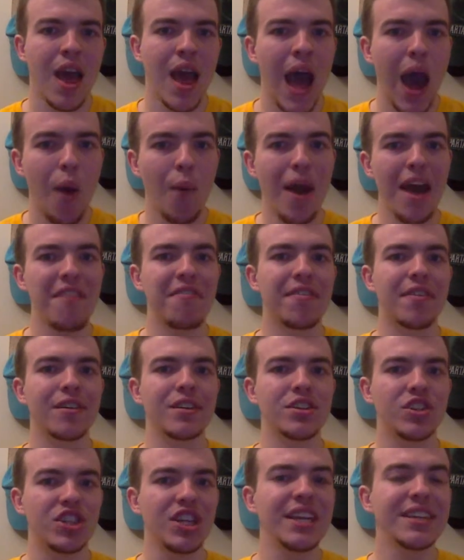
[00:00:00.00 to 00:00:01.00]
However,
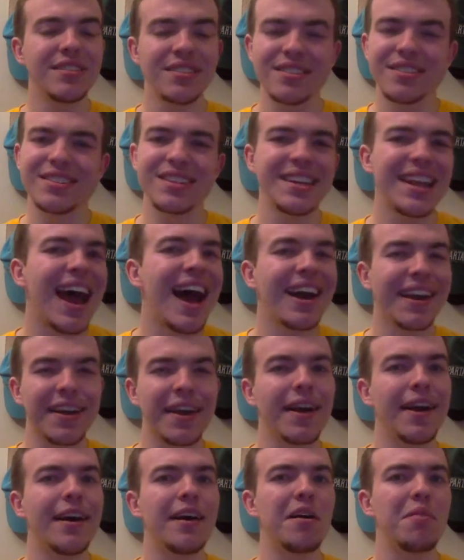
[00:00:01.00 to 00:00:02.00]
Jesus did not
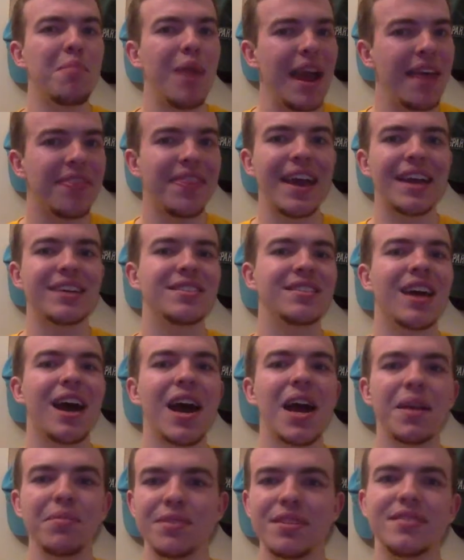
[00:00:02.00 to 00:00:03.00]
come at that
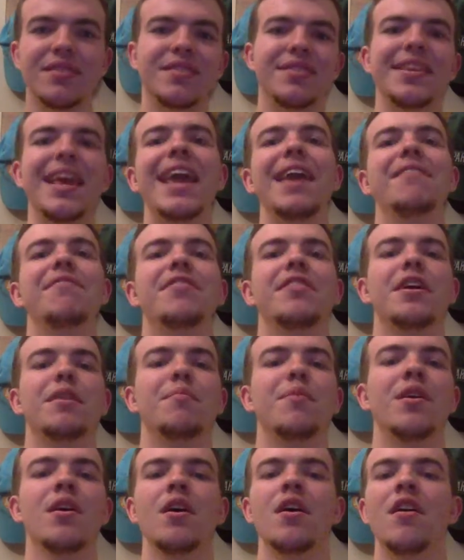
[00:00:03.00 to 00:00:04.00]
time to save
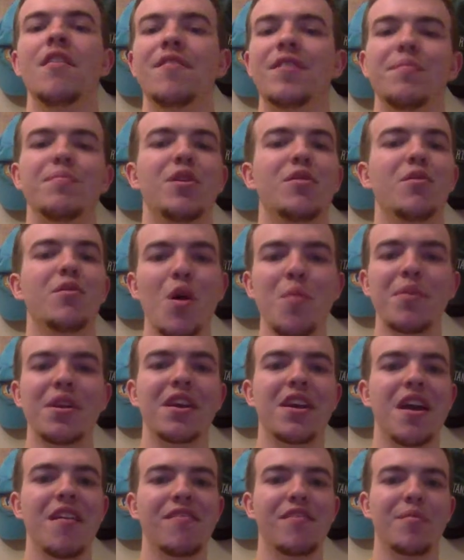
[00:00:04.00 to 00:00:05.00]
them from the Roman
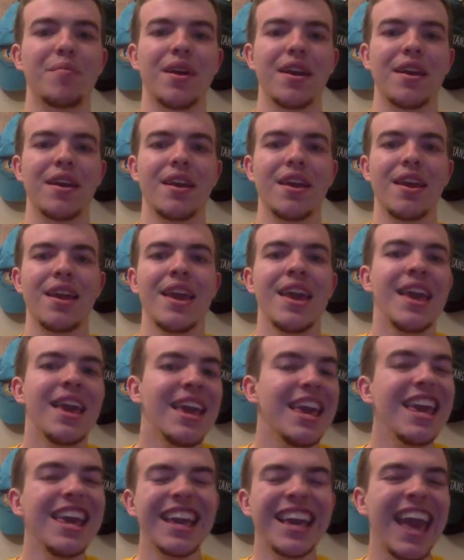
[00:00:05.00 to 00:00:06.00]
government.
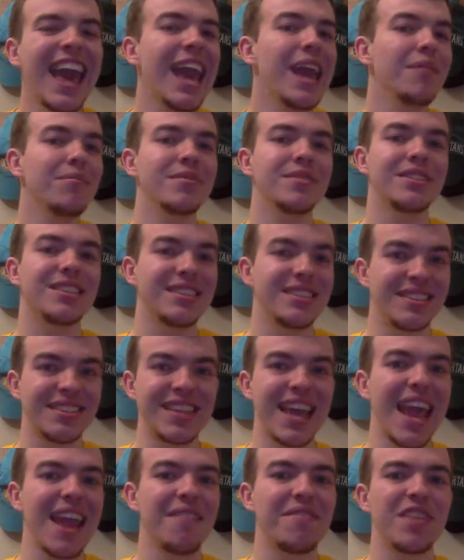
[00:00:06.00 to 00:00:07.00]
He came to
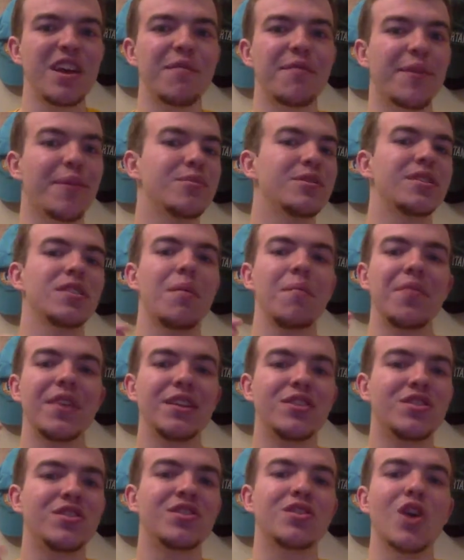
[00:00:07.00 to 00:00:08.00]
save them from
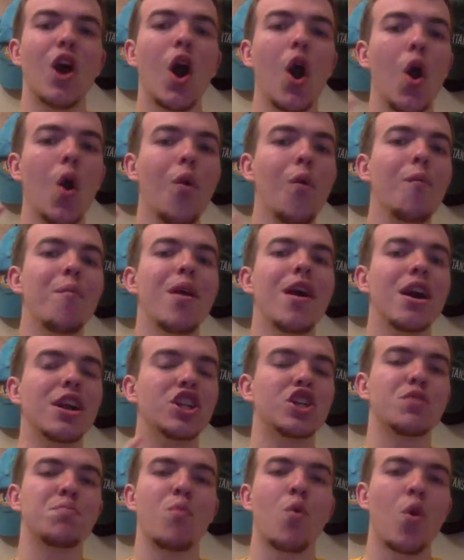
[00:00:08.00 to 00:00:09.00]
something so
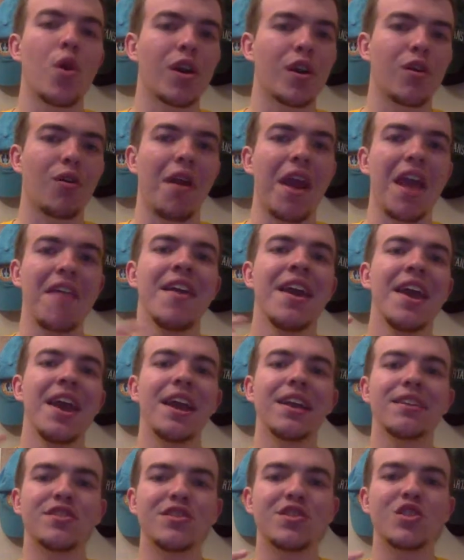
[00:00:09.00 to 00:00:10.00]
much more grave
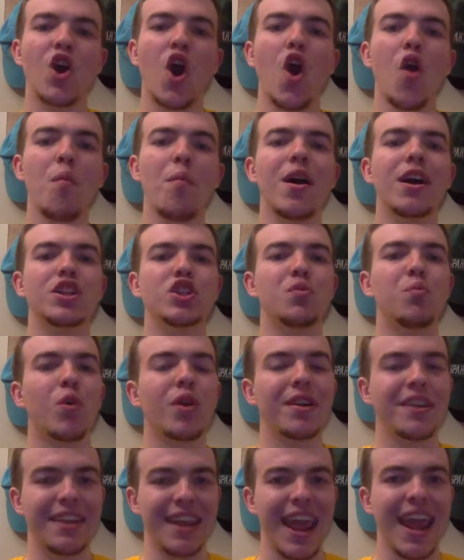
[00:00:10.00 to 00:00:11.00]
and so much
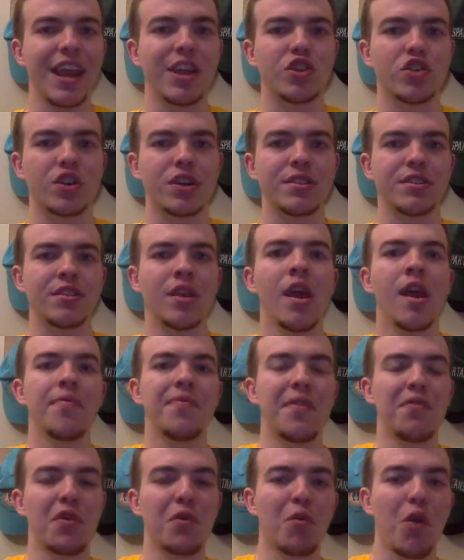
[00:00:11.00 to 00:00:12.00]
more dangerous
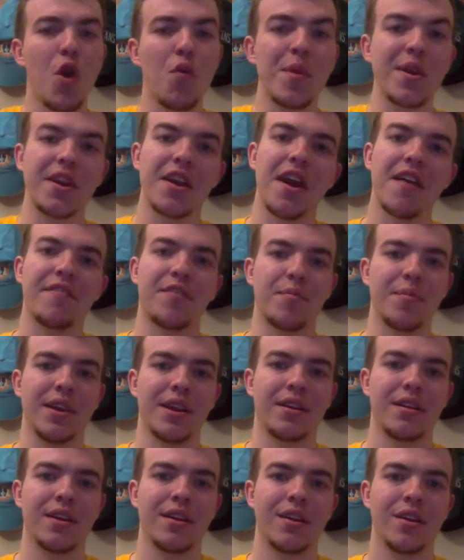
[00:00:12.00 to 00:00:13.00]
than the Roman
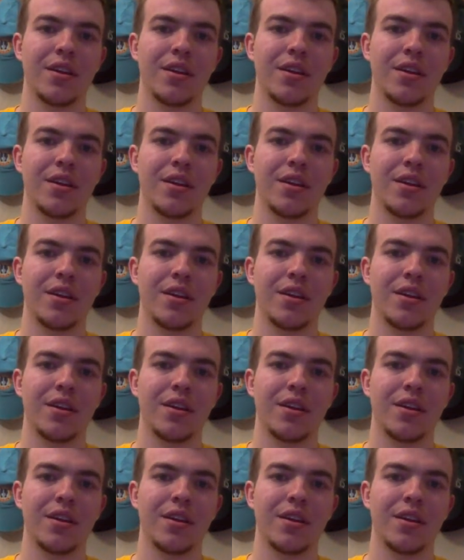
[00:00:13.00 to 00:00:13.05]
government.